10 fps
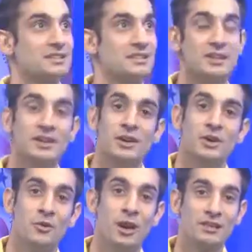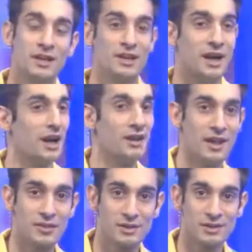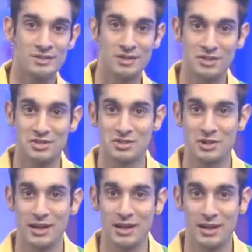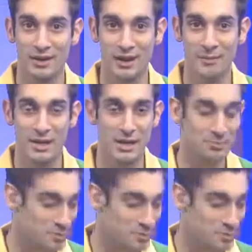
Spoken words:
indeed. Right then, Netherlands, Australia coming up